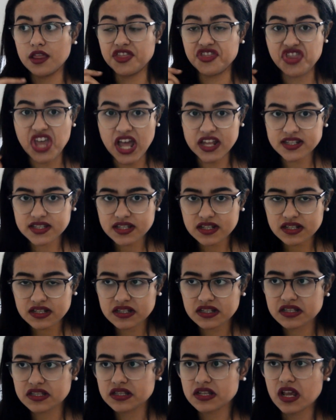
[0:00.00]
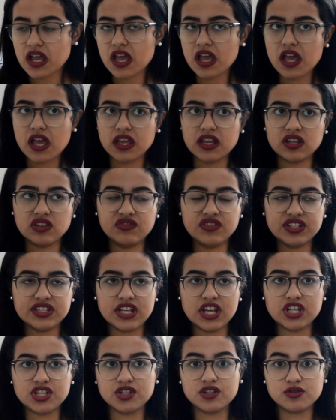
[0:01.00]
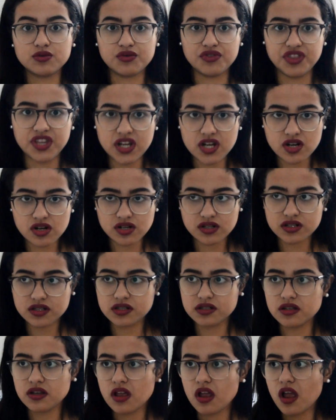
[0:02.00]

dances, invitation to dinners,